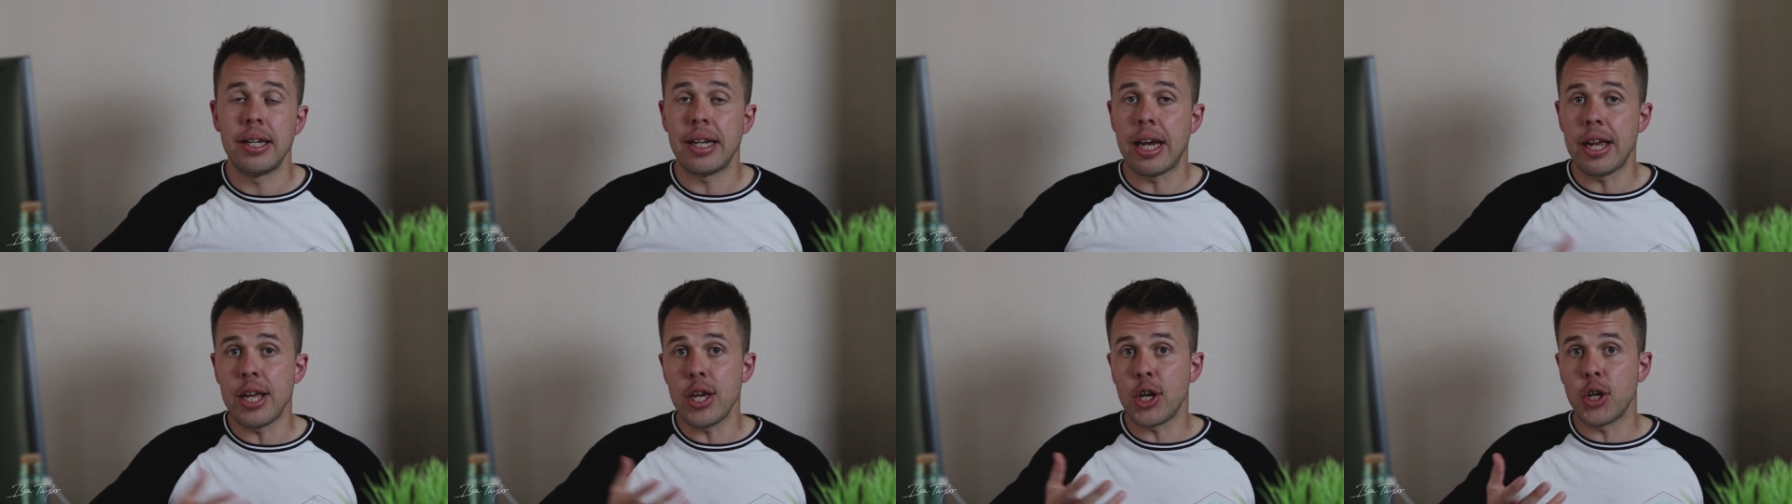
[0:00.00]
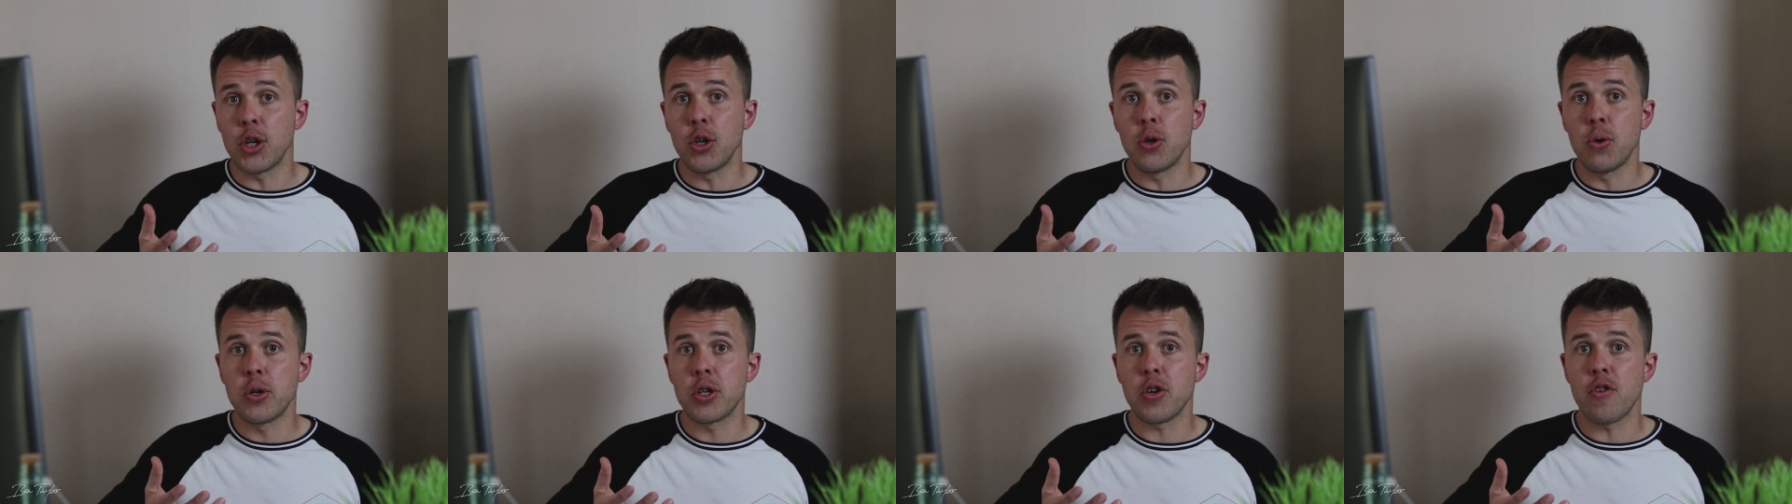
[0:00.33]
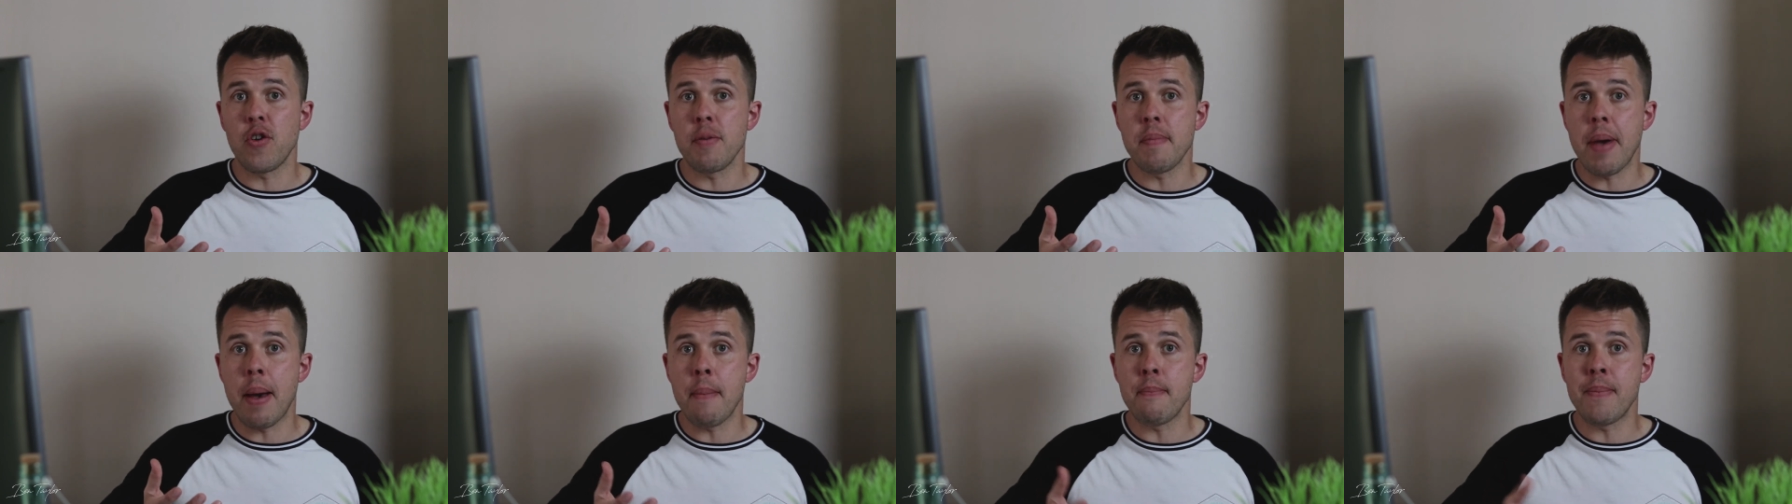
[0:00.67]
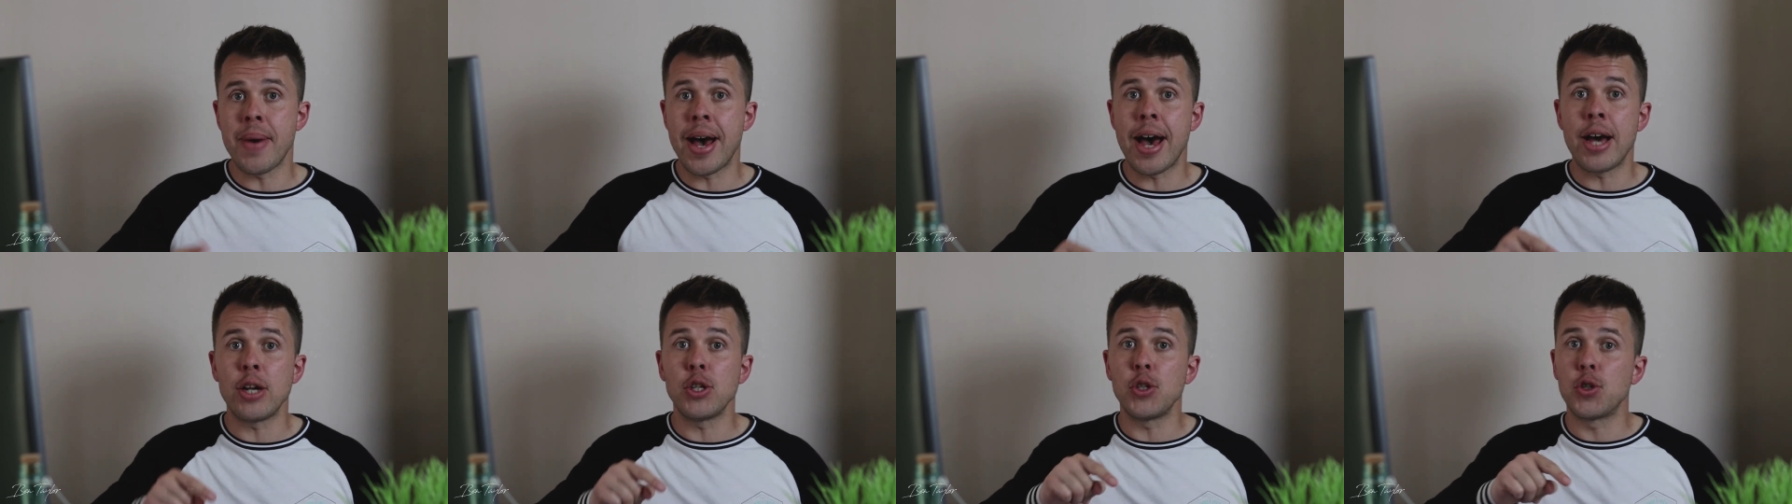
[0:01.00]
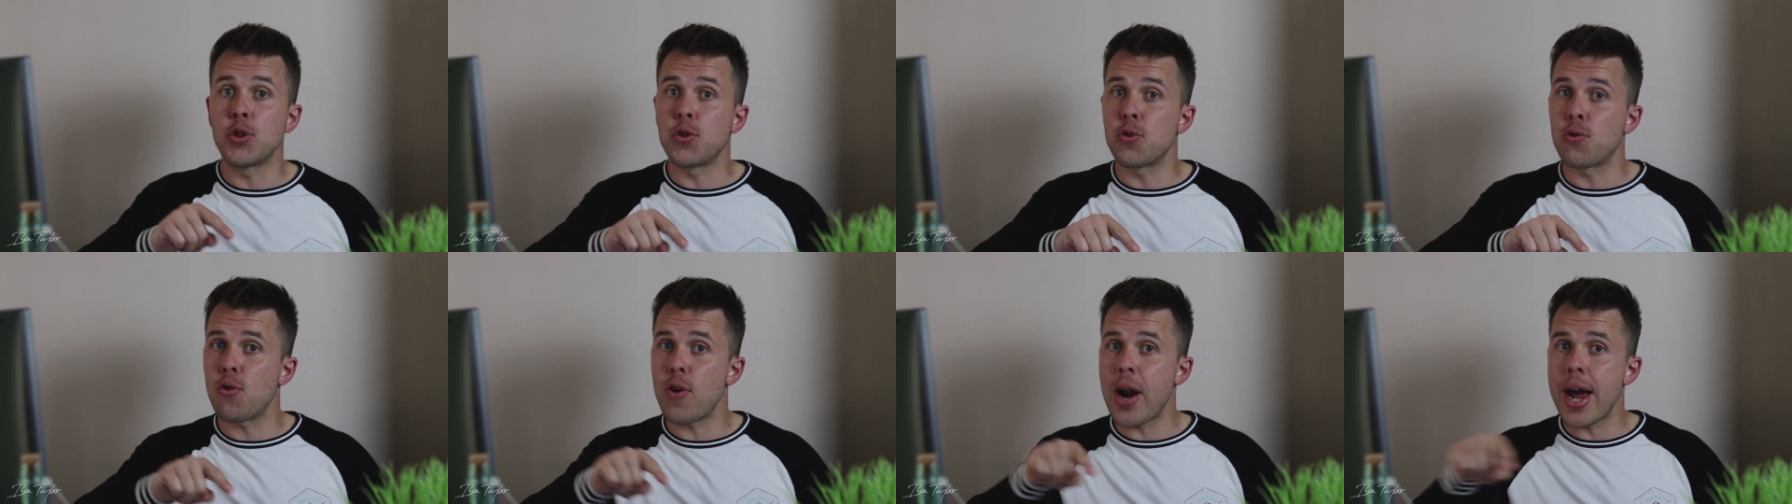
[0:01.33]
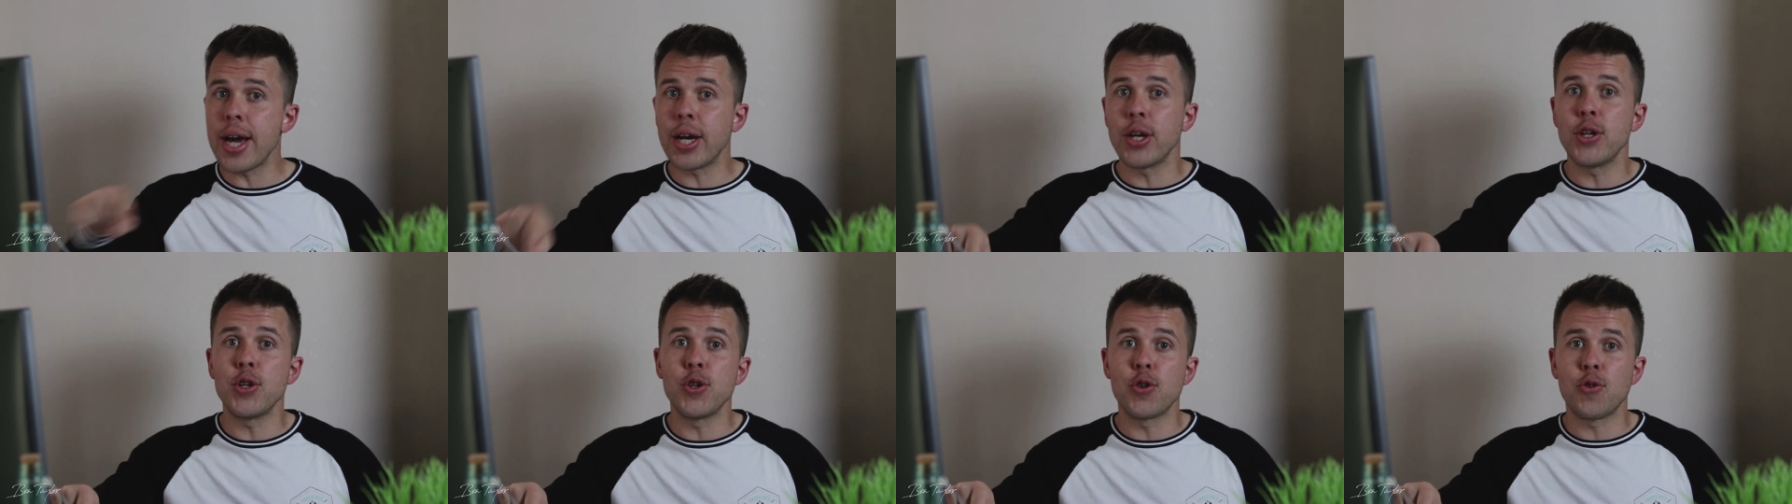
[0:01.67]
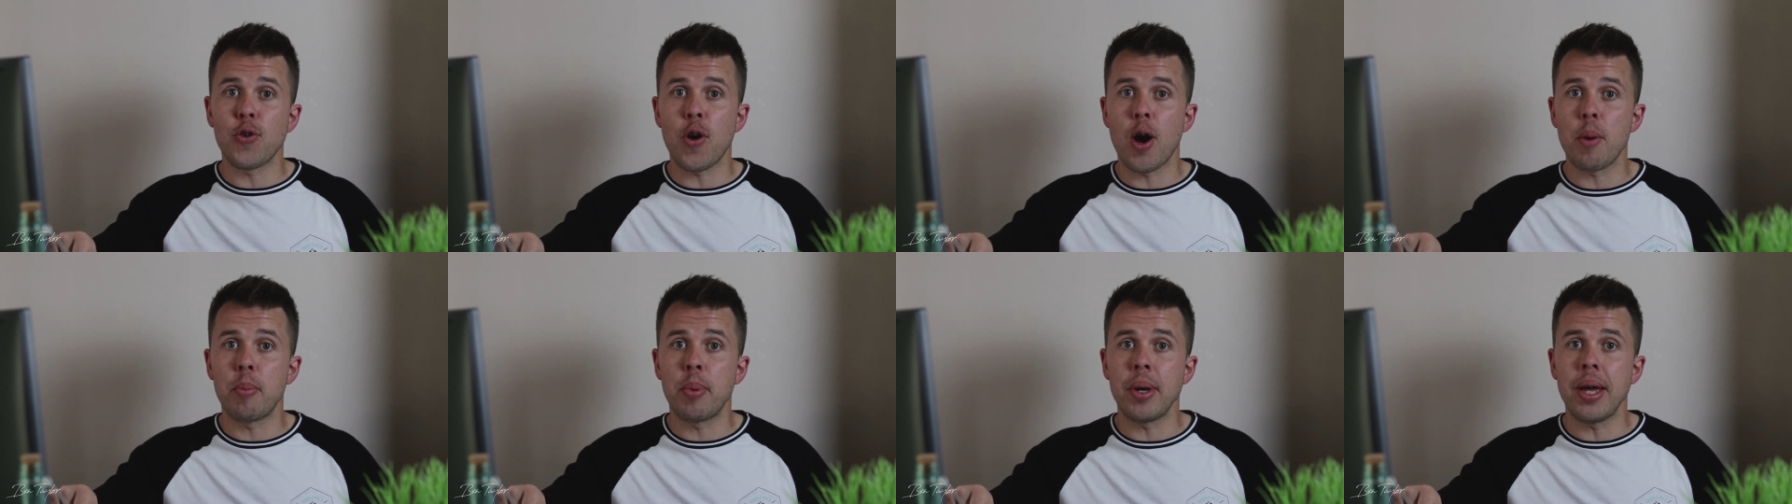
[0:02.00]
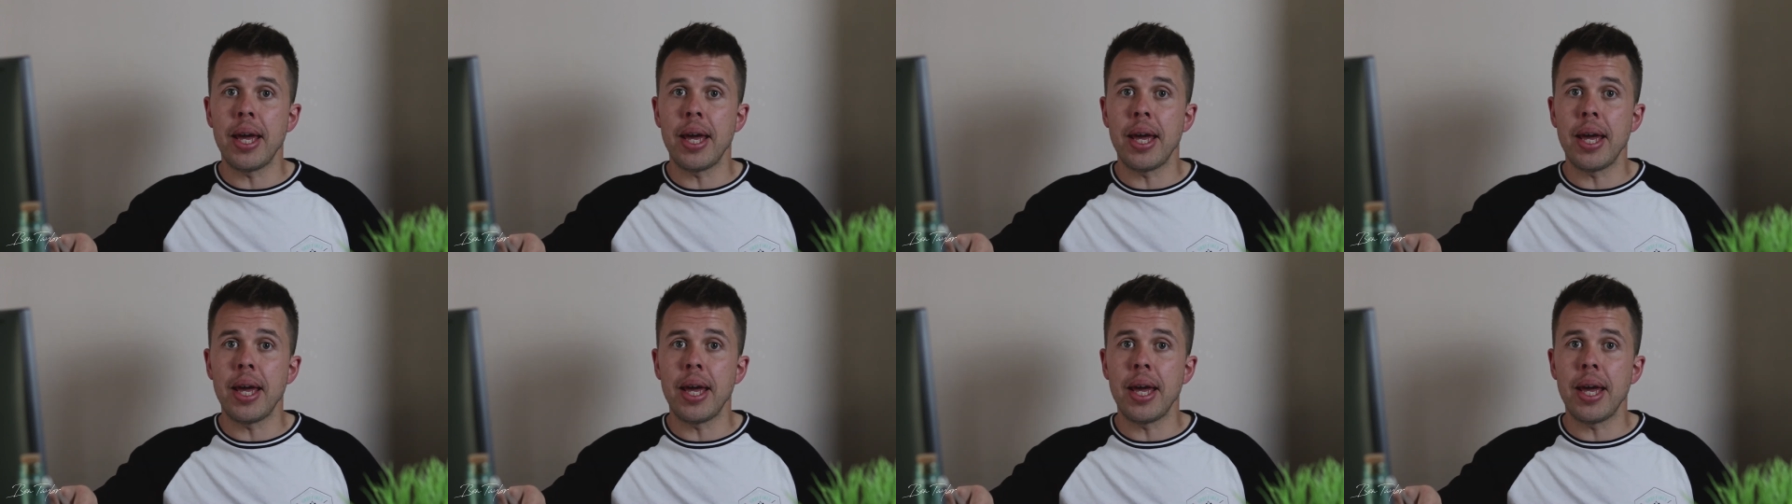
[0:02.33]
Now you can also remember, drag and drop